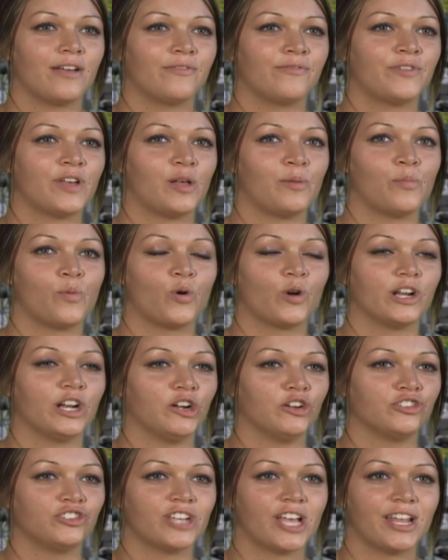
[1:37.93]
felt more
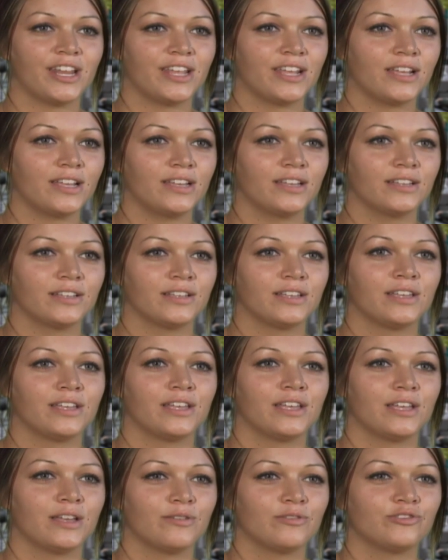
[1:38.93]
energetic
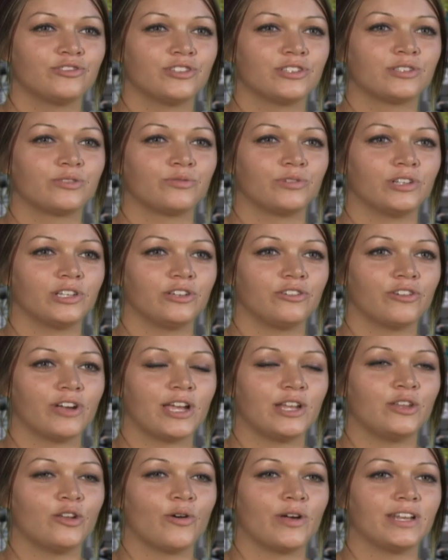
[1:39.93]
it was just really
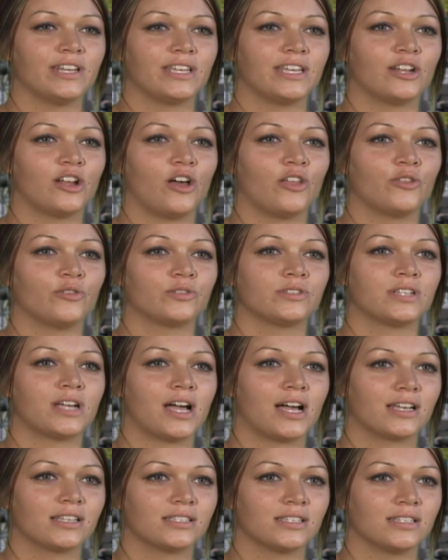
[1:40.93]
great knowing to get all those
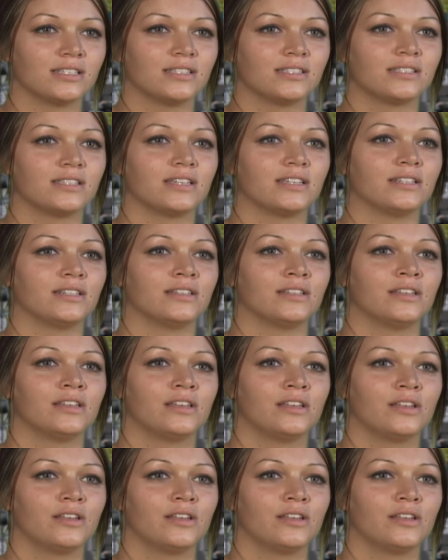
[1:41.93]
toxins and